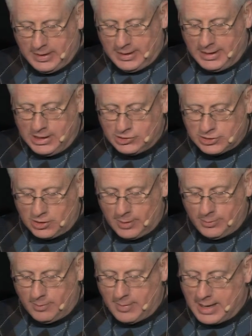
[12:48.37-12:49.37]
Each
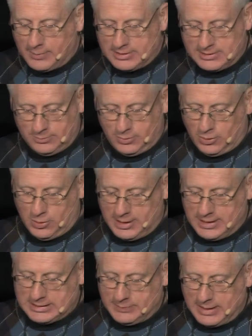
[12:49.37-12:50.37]
Global Mamas
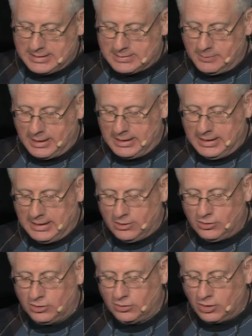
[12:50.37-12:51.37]
employee spends money
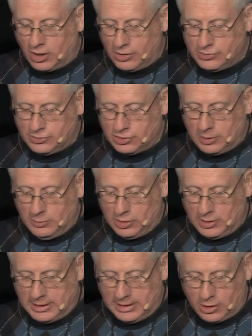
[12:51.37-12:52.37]
in her larger
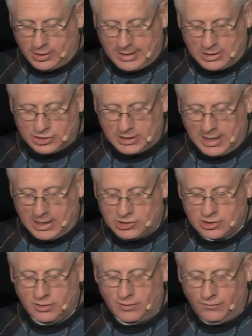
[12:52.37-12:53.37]
community on
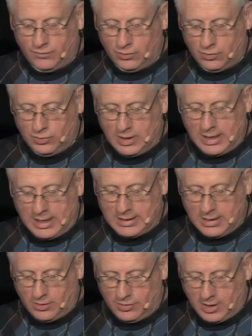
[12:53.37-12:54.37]
education, food, and
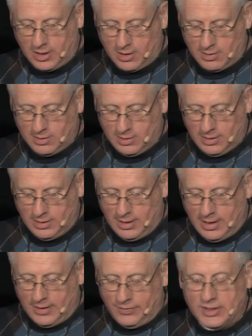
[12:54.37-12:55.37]
health care.
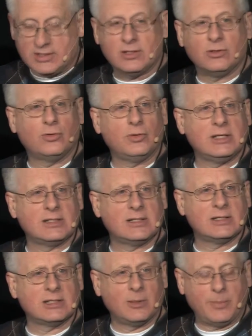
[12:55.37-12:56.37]
This
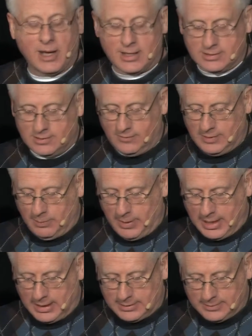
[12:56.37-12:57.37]
increases the positive
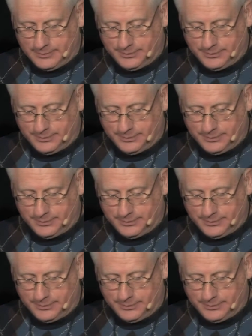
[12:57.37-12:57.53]
impact.